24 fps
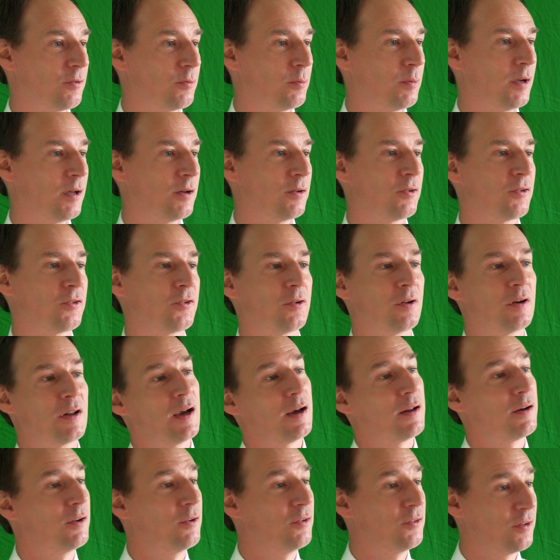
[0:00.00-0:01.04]
We understood how
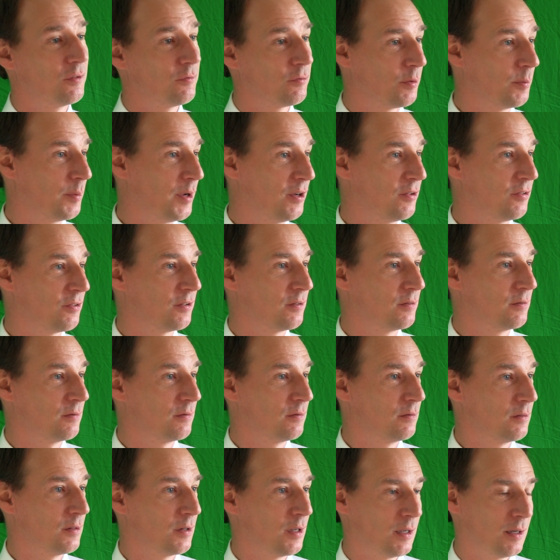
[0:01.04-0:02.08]
to use information
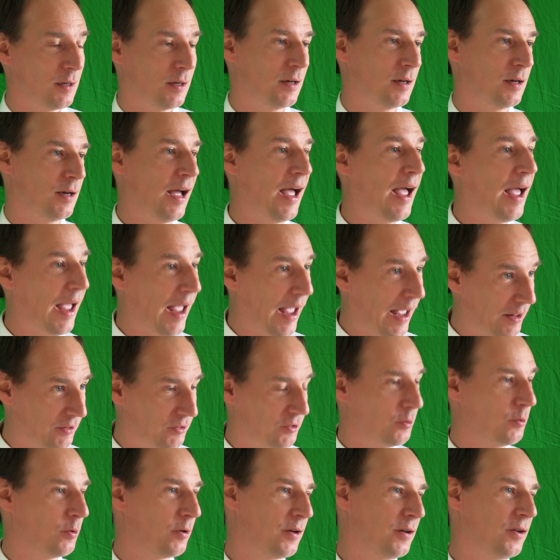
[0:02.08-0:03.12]
as
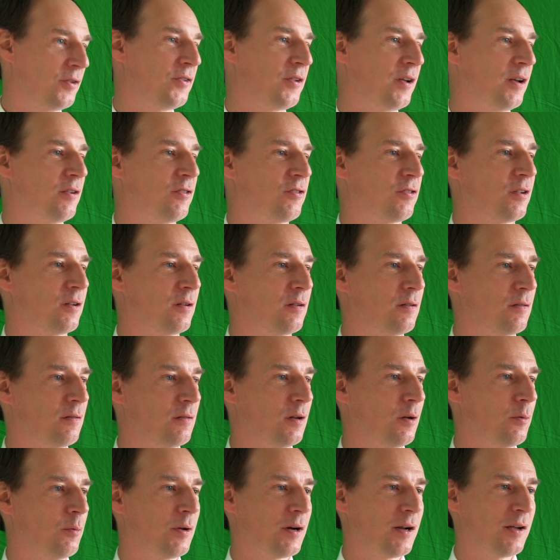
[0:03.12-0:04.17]
an organization.
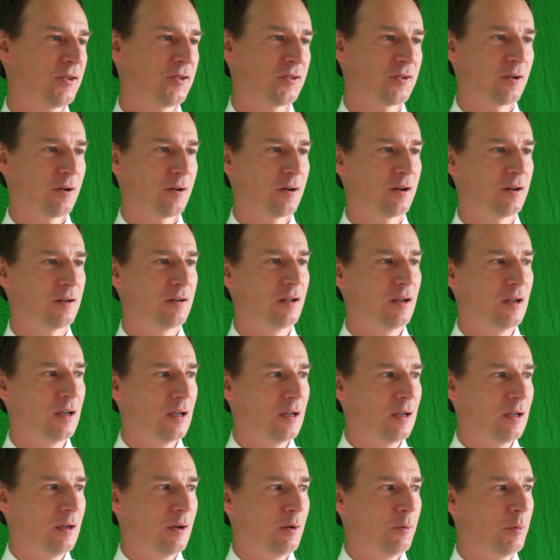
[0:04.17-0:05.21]
When I started,
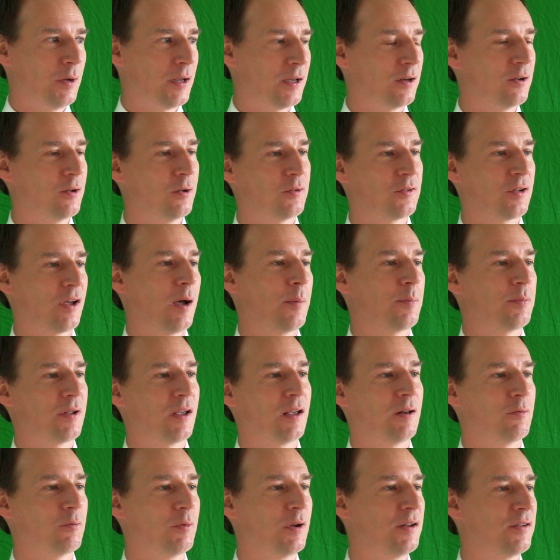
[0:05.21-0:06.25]
we could do top
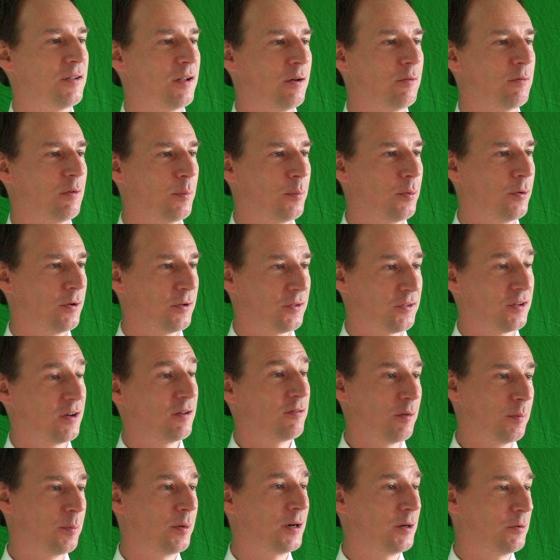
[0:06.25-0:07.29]
10 retail reports and
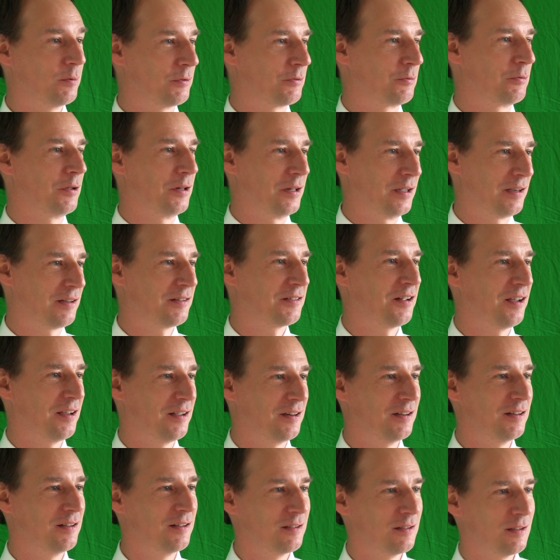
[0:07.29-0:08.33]
everybody was really
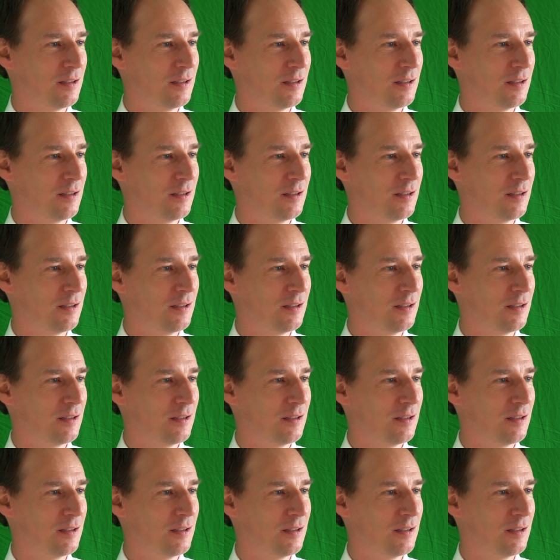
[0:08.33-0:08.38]
excited.